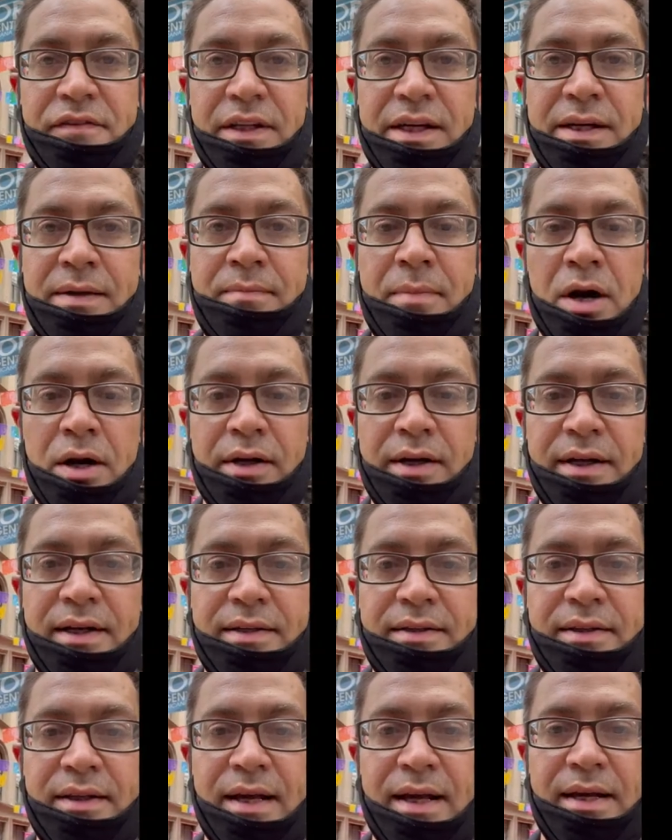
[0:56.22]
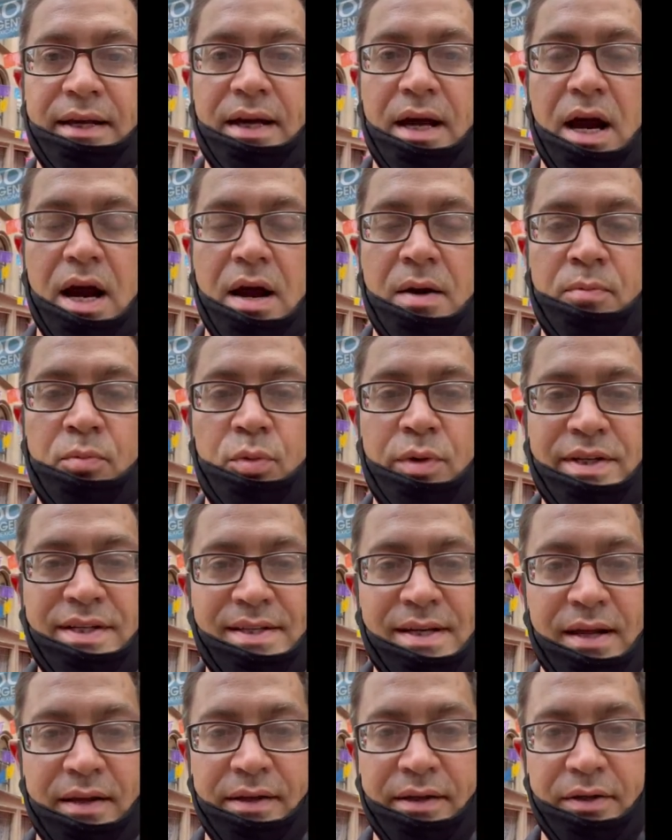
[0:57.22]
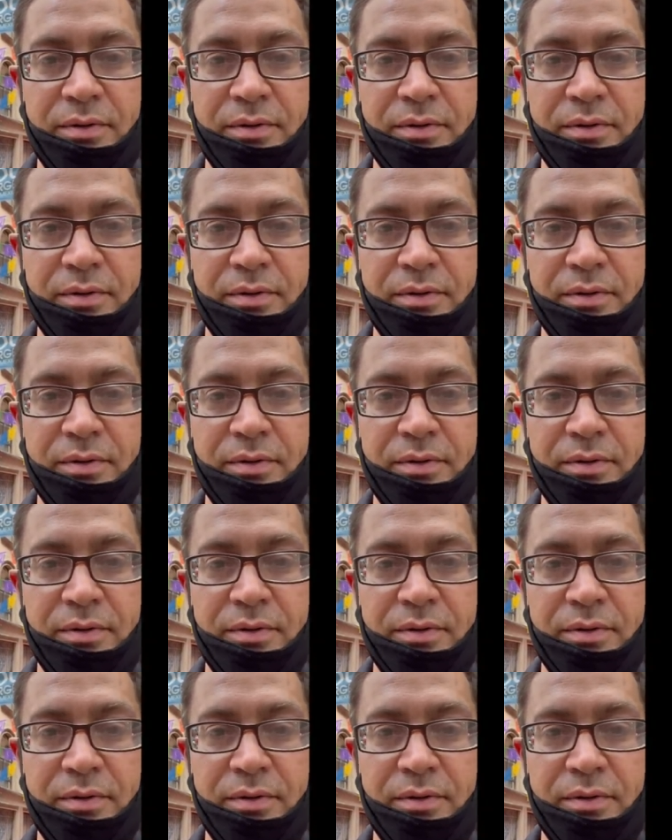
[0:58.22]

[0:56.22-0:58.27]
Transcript: flea market that um, was selling